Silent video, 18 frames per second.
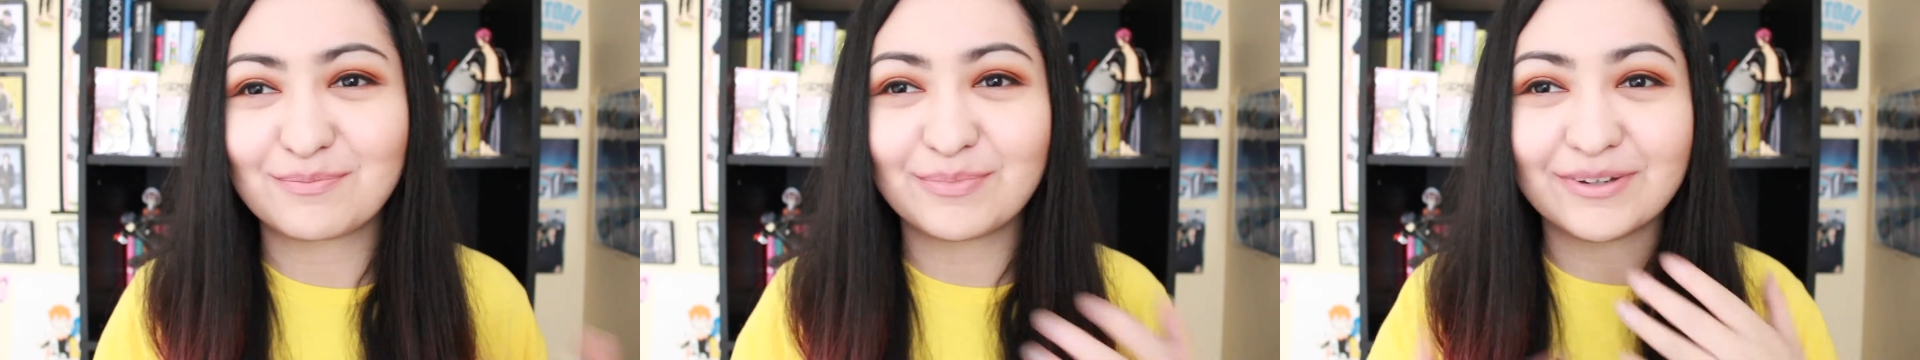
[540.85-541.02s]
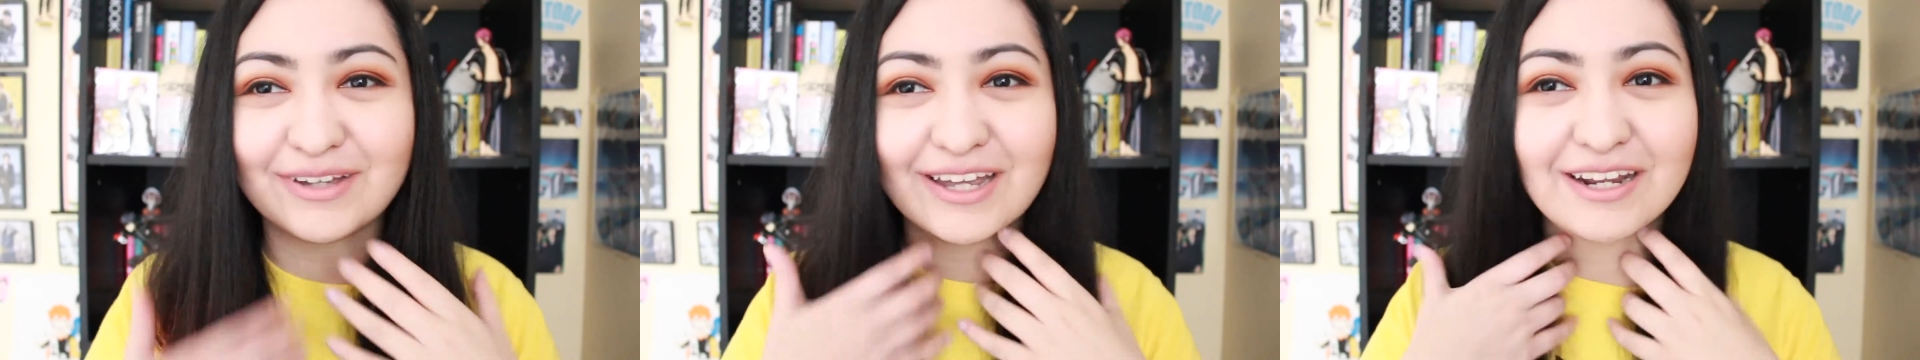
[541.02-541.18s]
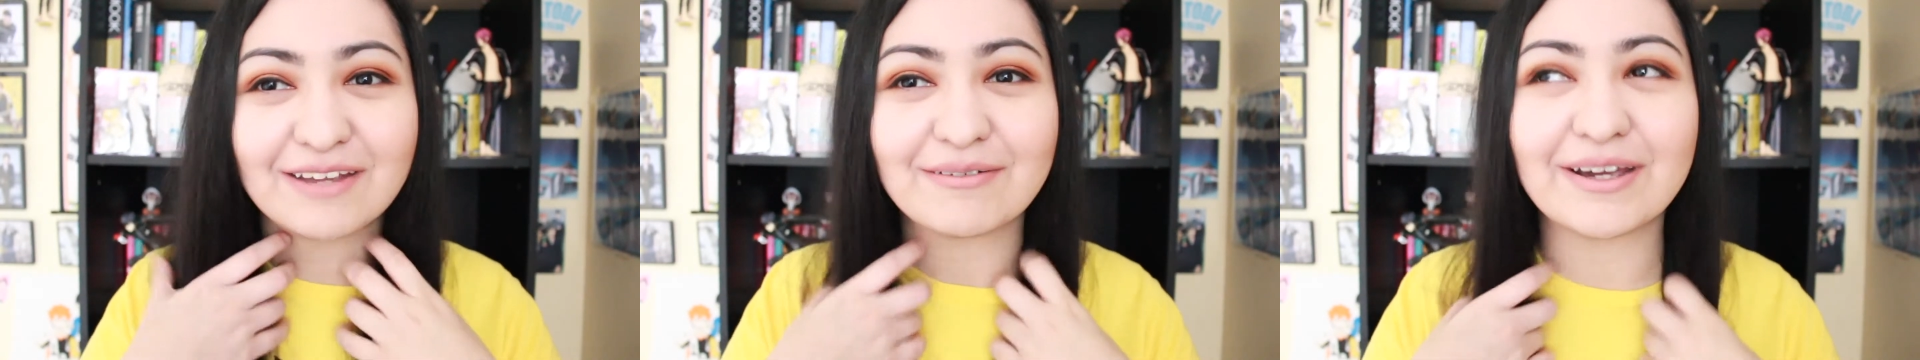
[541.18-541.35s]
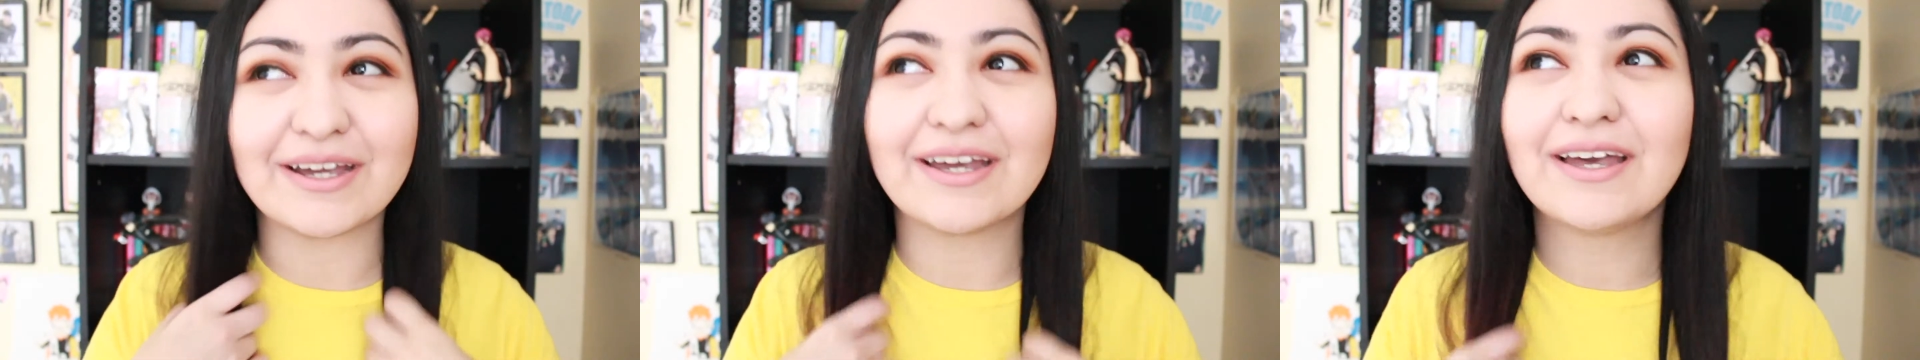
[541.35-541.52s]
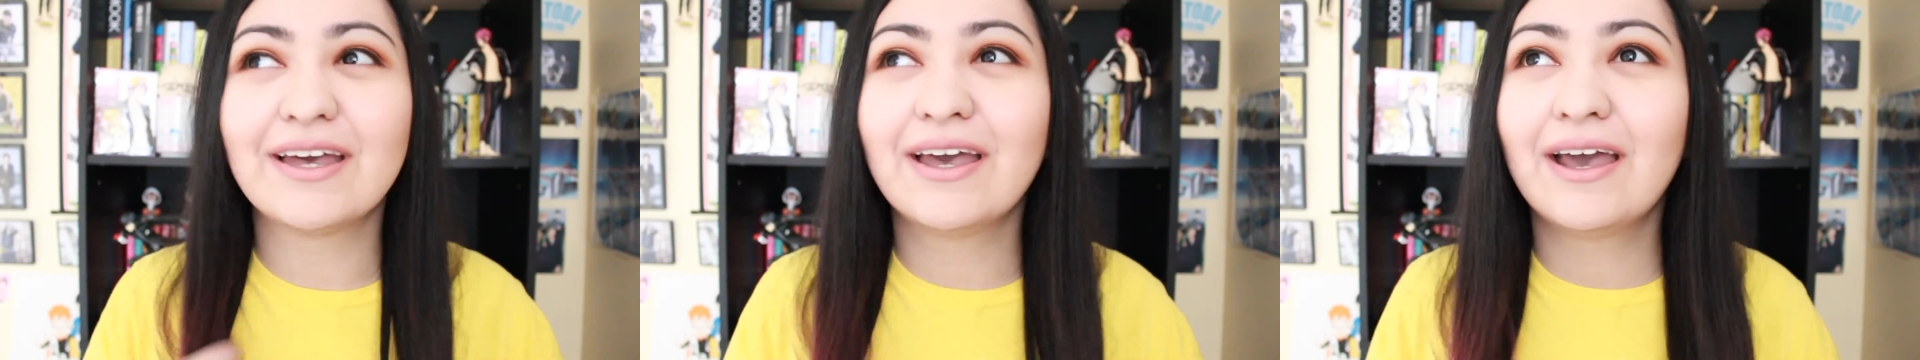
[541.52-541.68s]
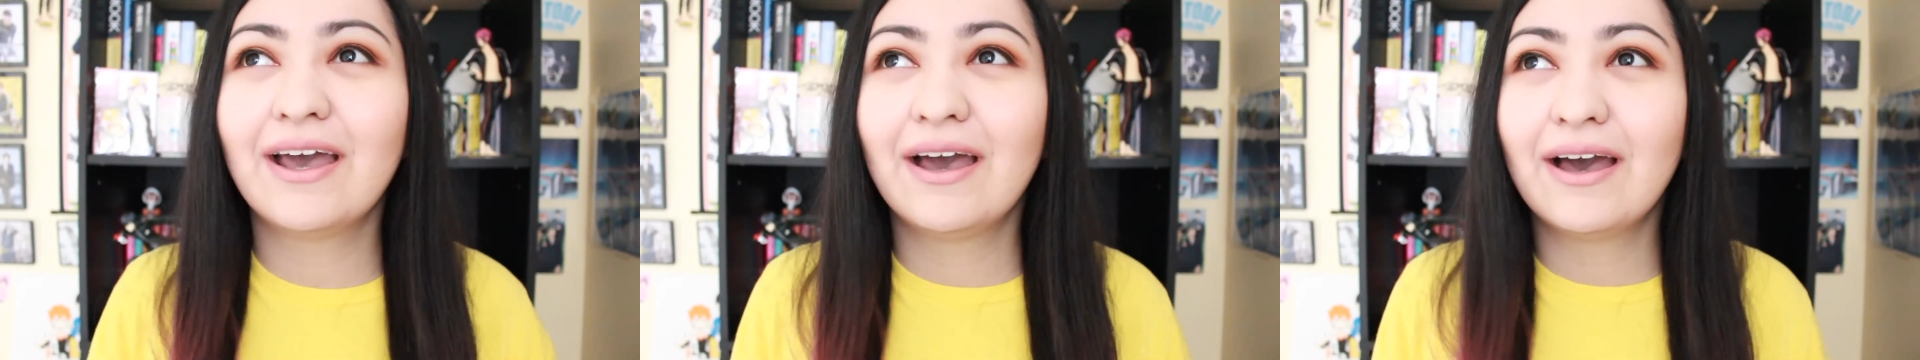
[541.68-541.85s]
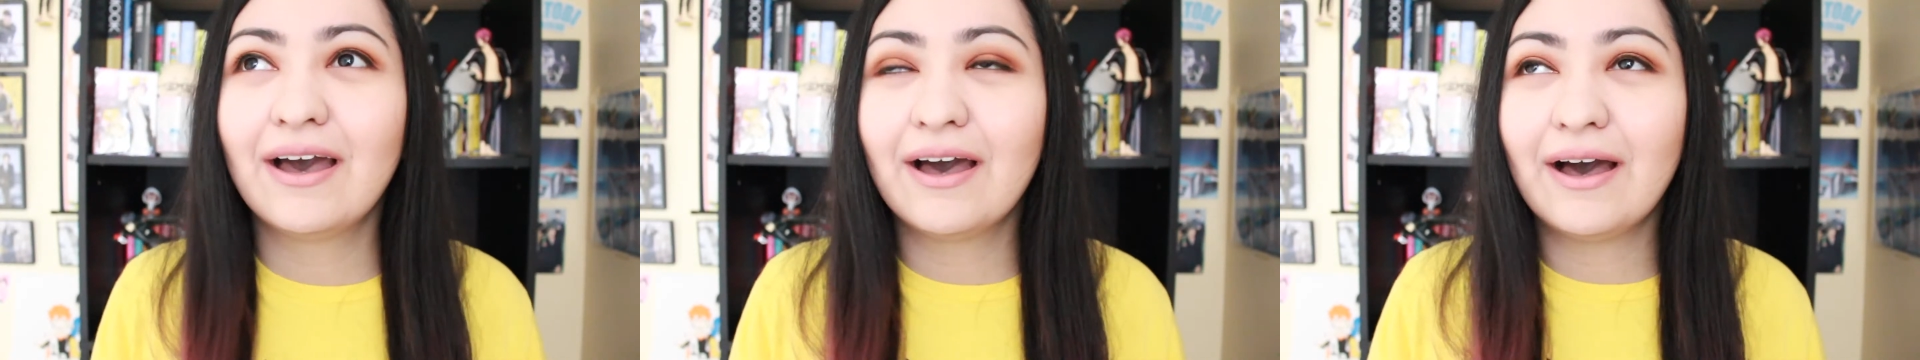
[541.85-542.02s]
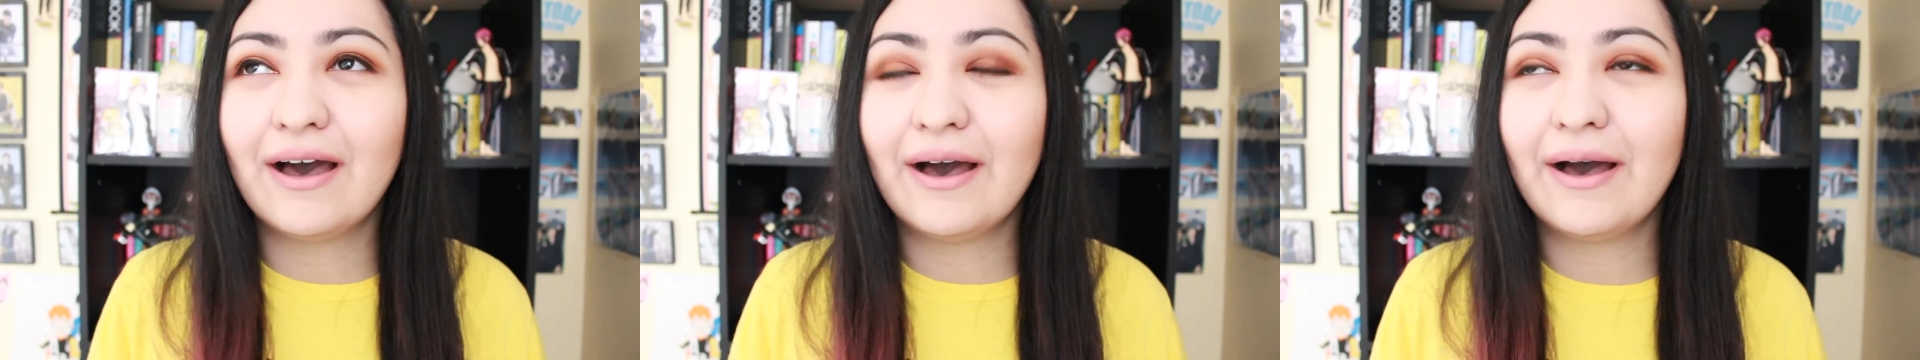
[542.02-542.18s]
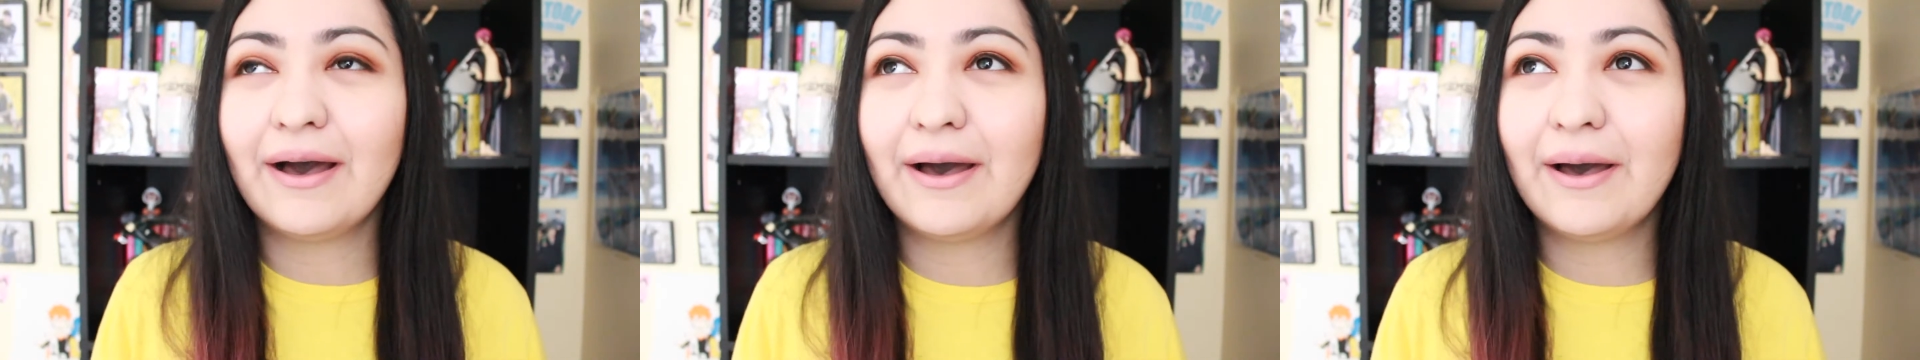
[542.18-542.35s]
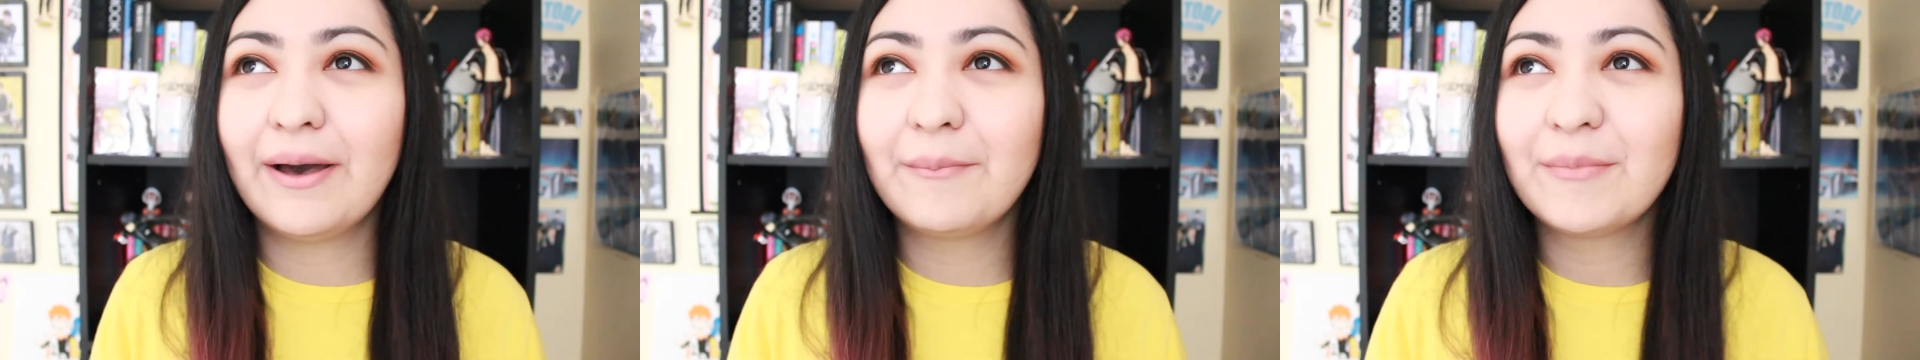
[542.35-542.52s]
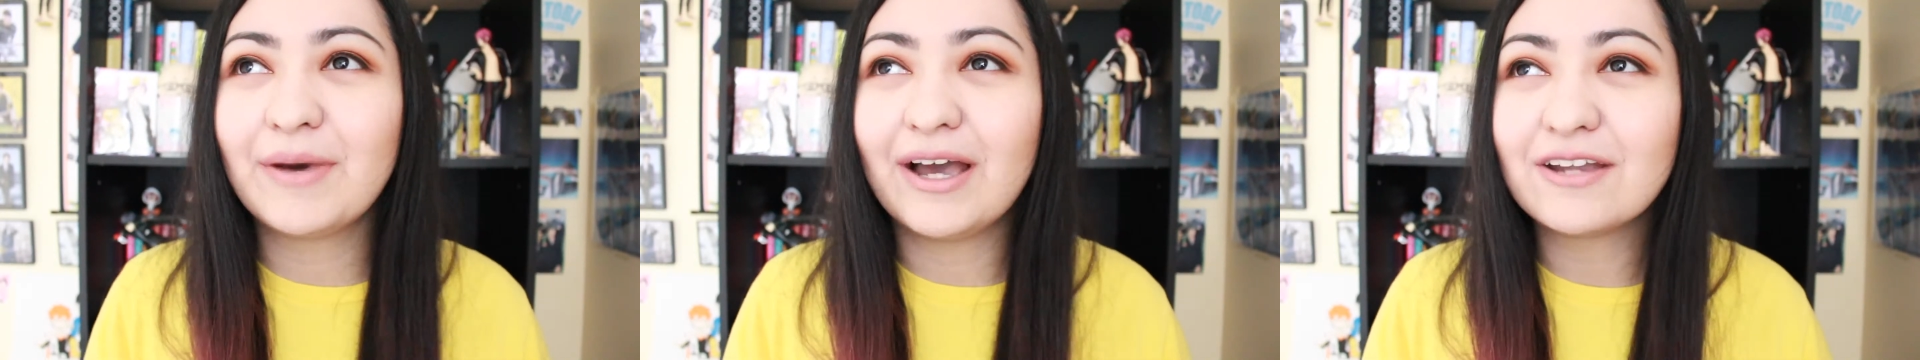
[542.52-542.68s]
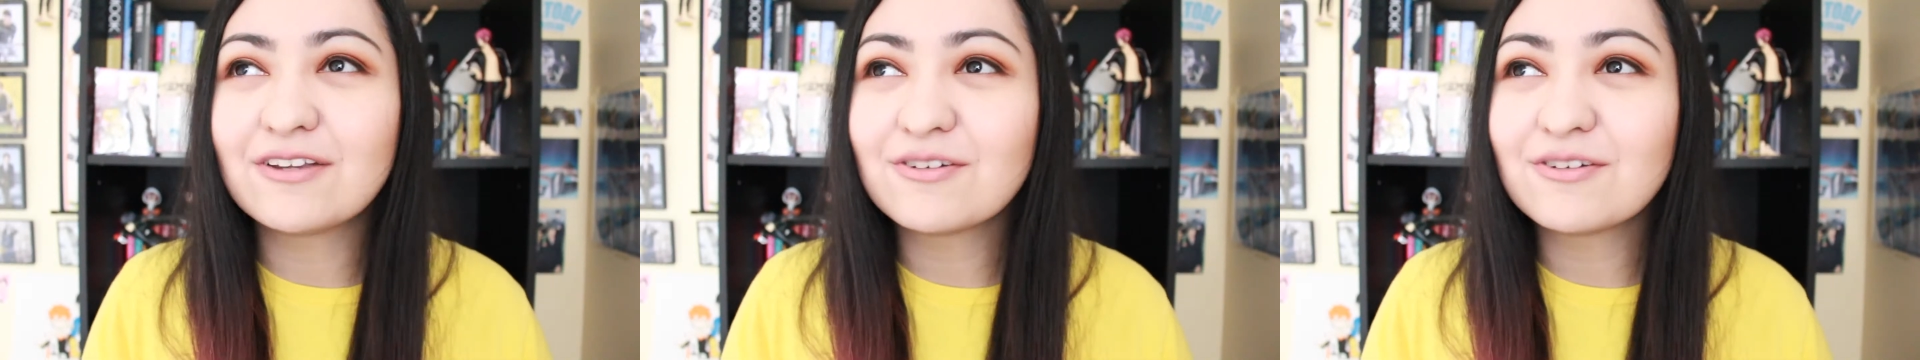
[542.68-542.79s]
But anyway, I